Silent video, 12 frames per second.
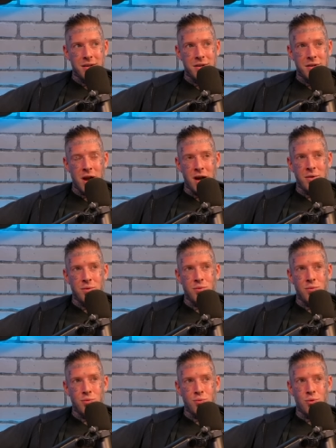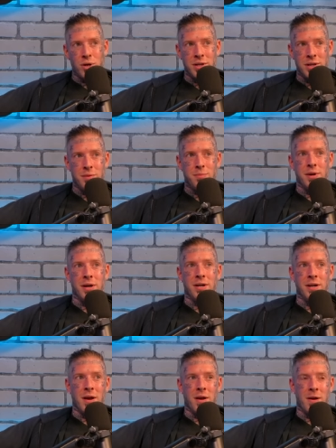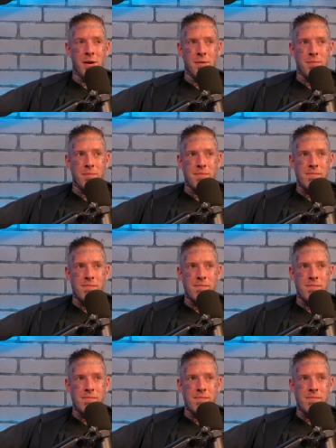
Not really, but um,